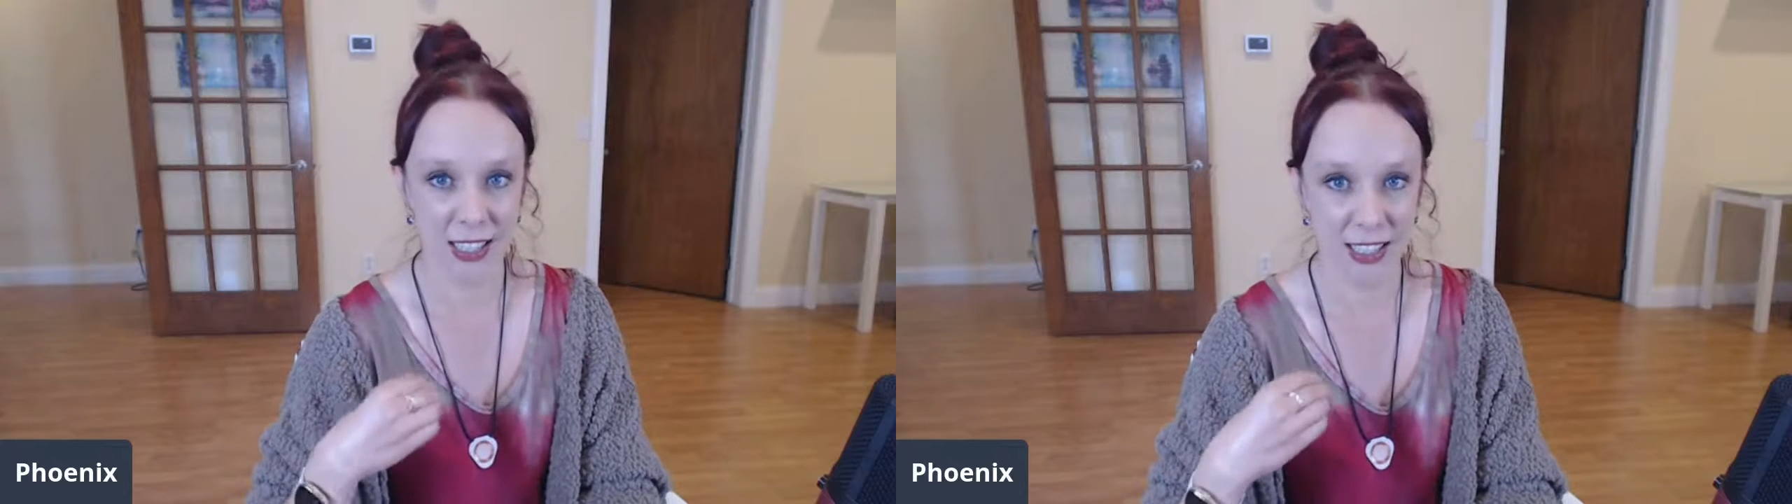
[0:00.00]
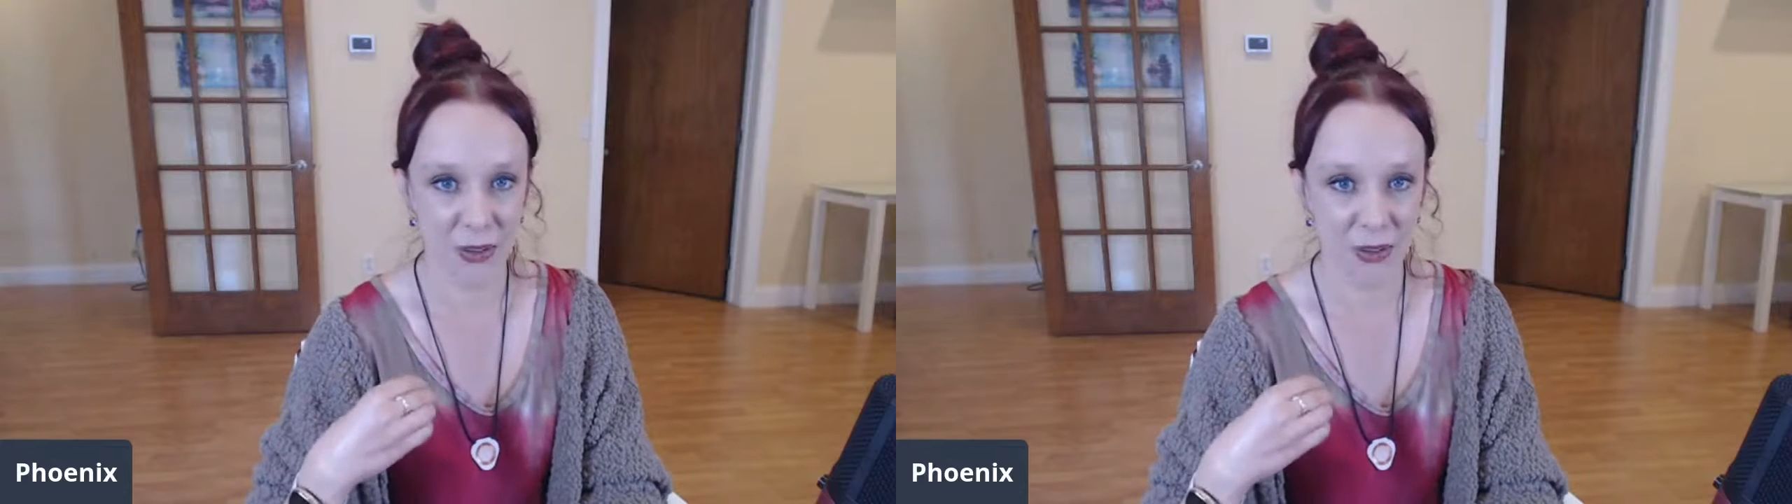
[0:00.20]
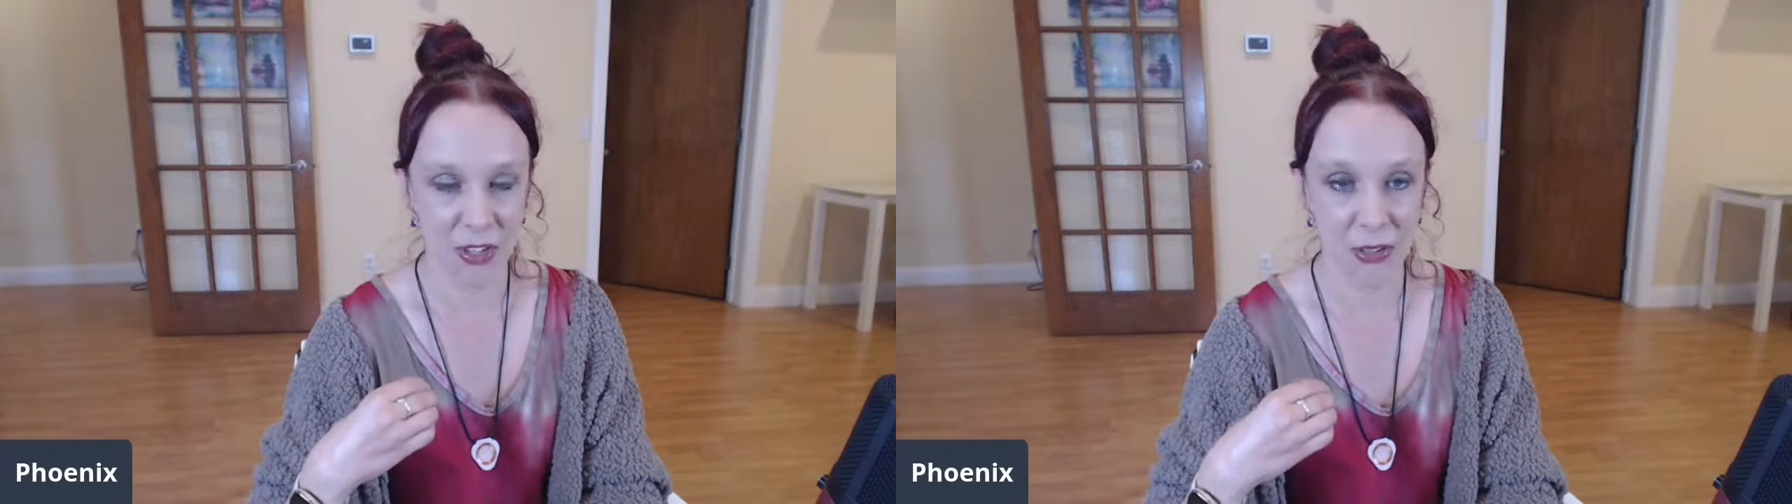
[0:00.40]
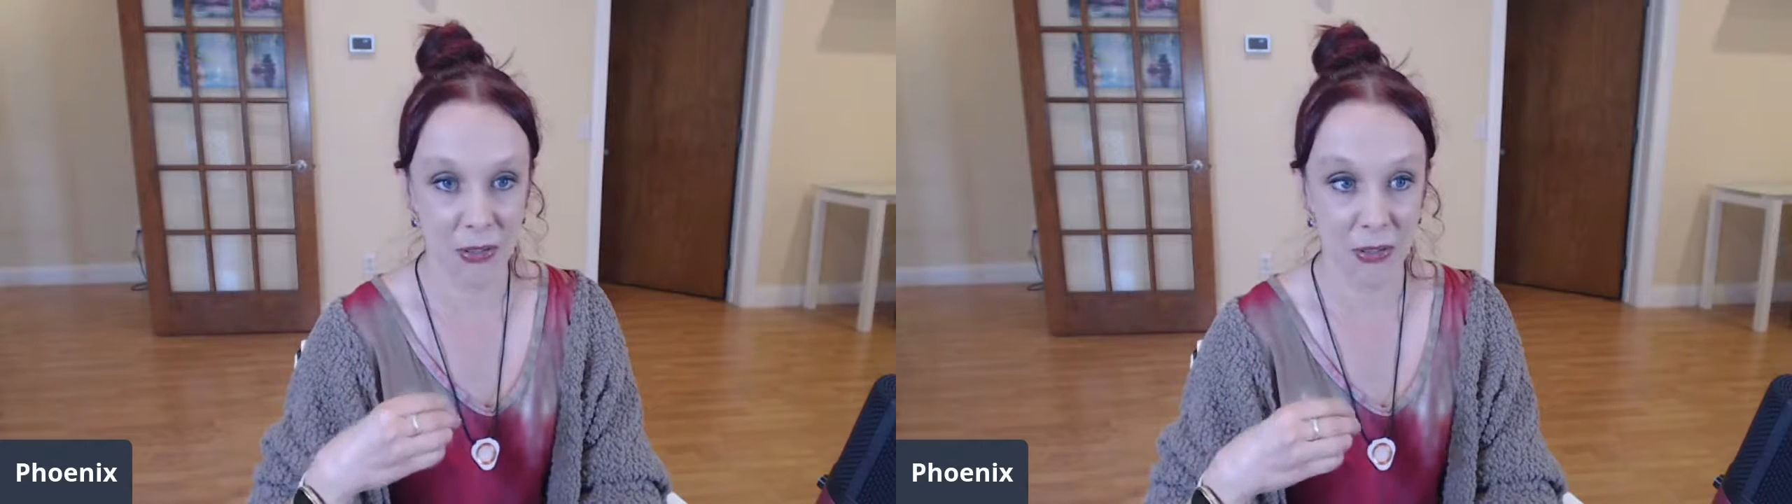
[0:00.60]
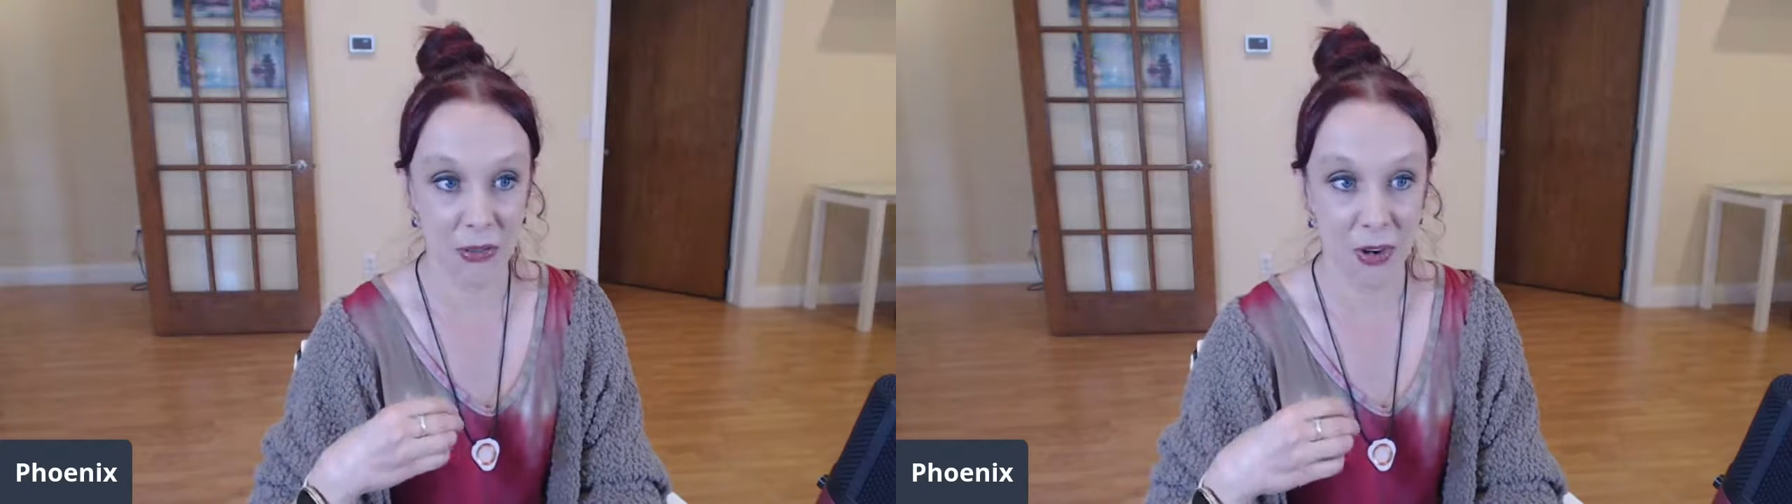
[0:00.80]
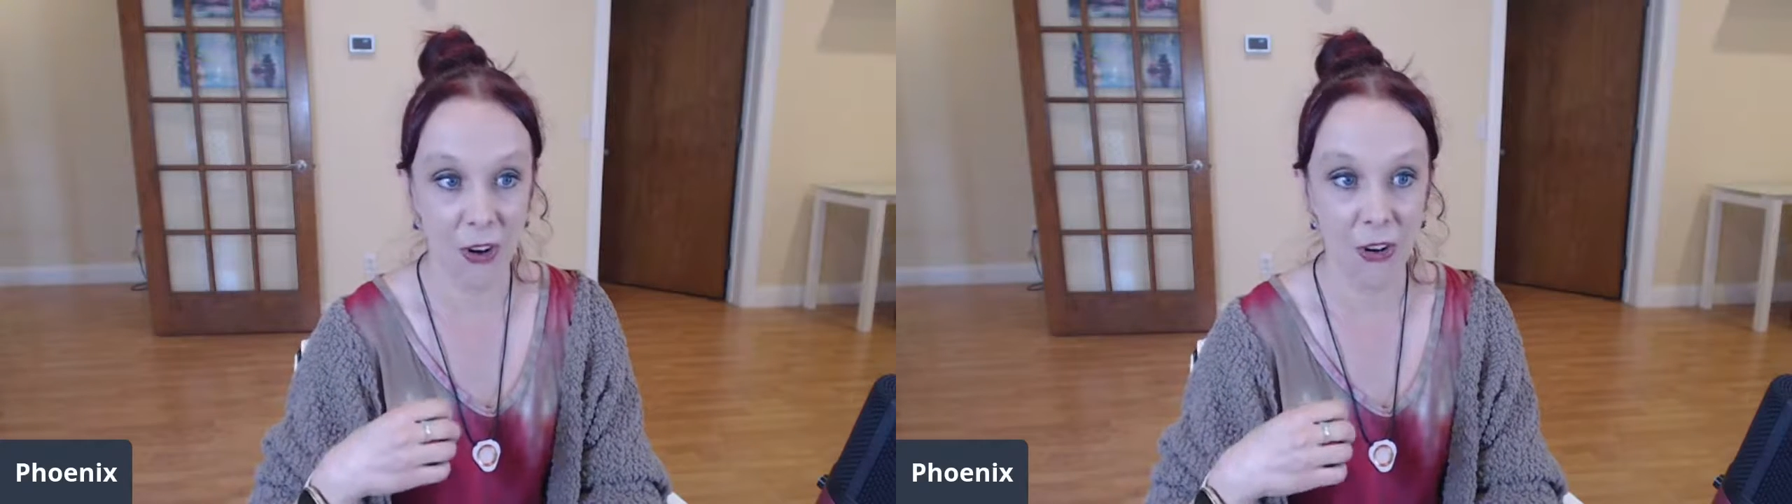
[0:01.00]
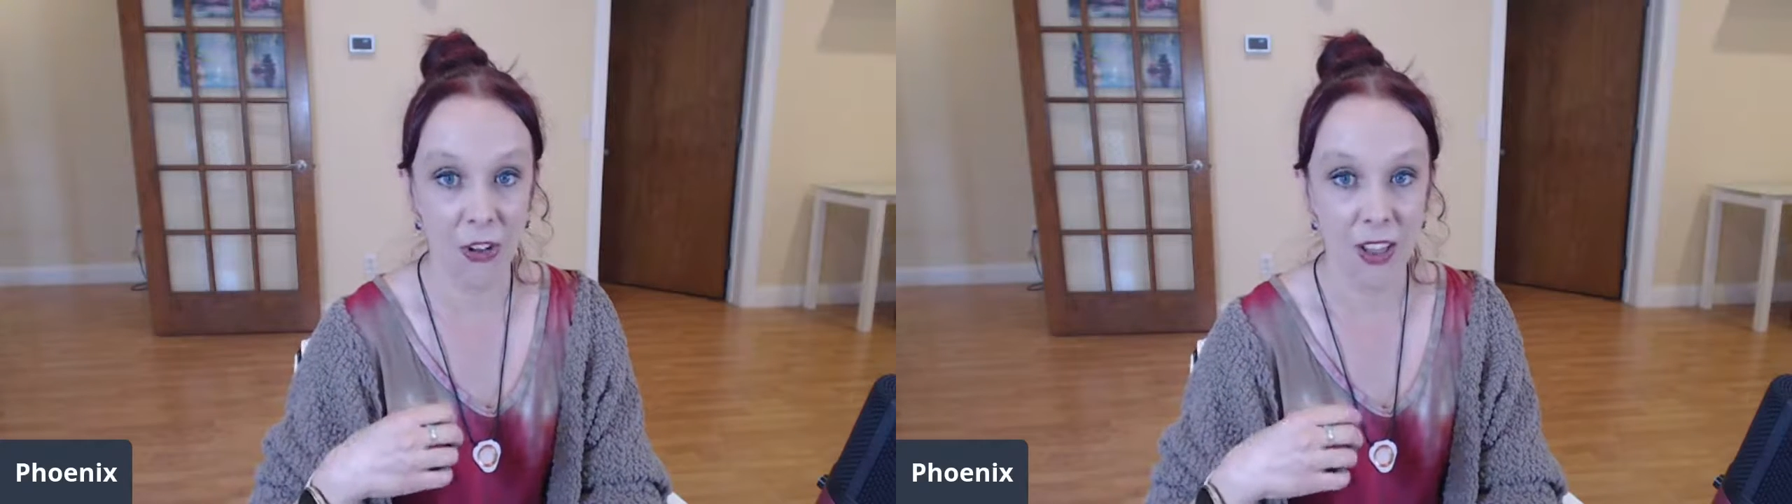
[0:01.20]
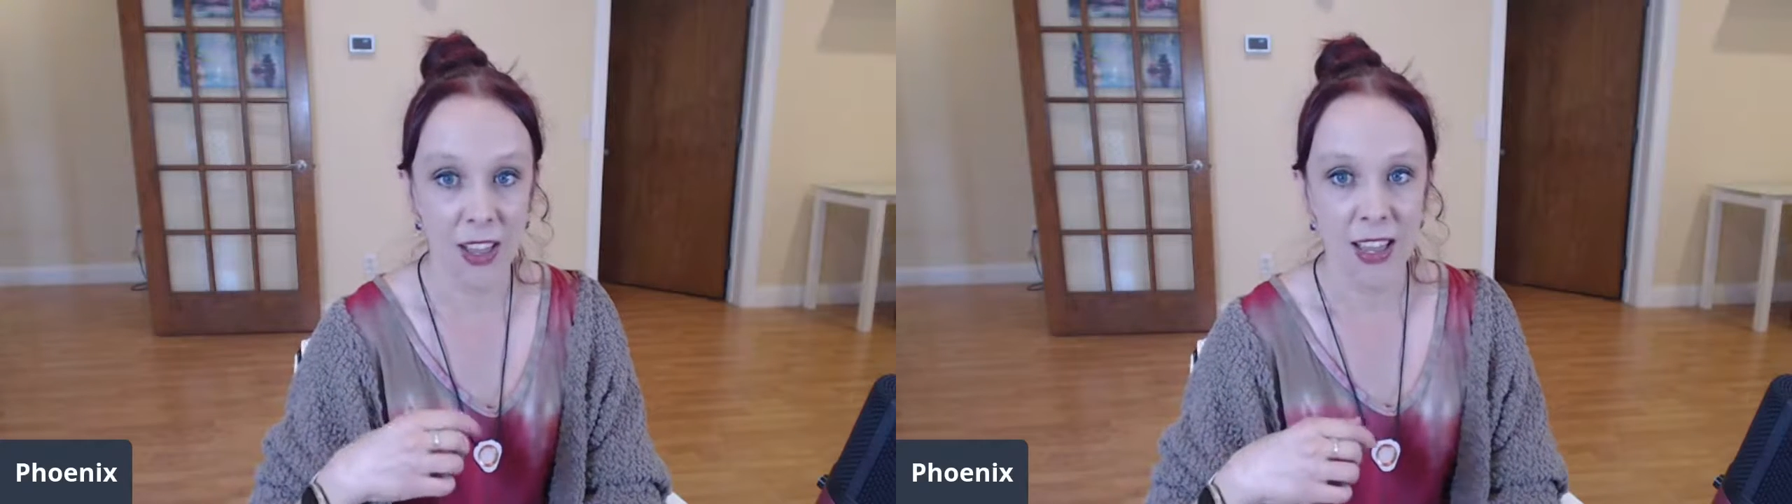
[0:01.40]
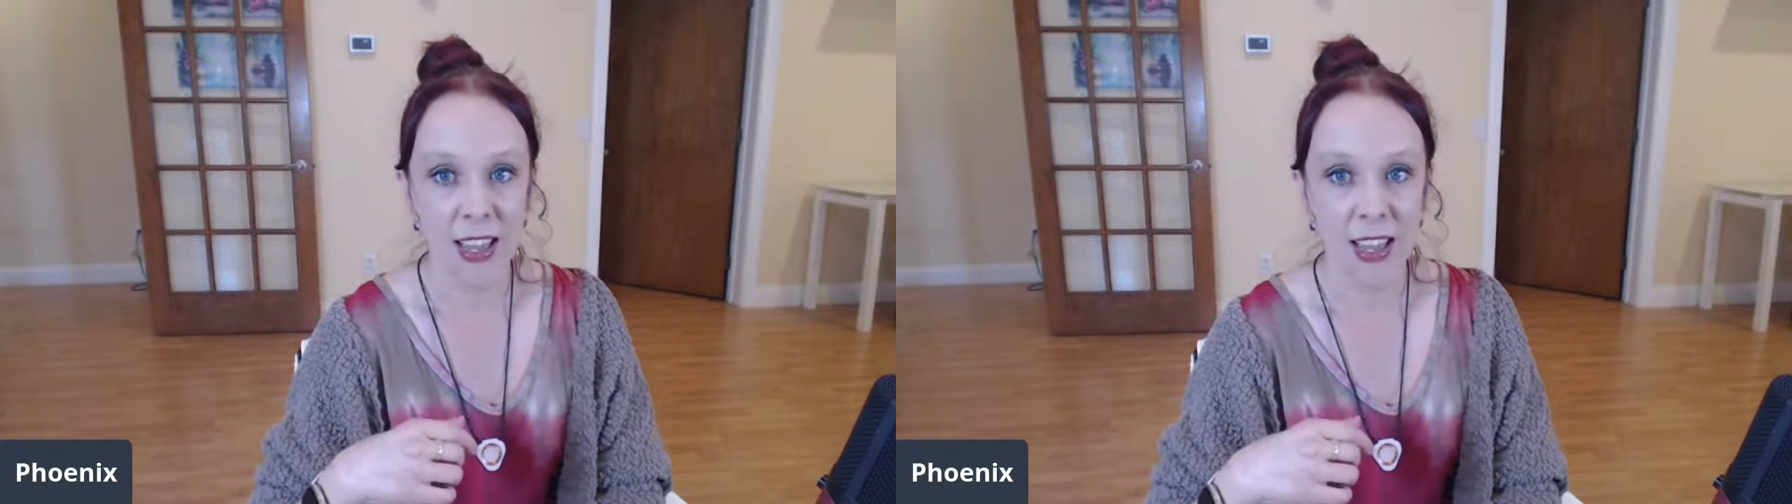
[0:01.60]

us anywhere closer to our goal.